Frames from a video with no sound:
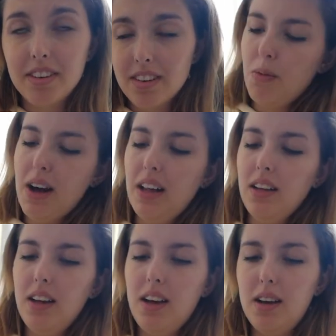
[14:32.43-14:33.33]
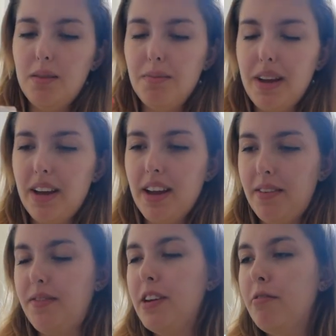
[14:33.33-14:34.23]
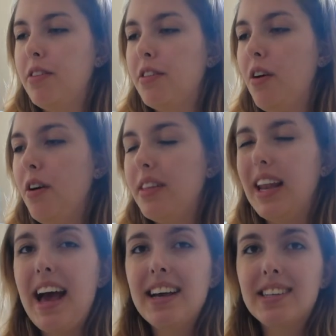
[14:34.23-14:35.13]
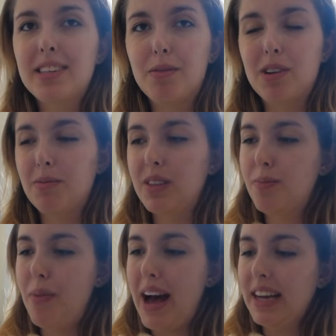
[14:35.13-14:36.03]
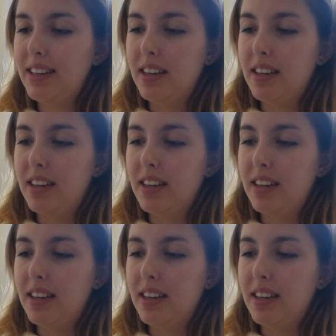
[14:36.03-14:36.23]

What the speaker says: Well, if you thought the last one was bad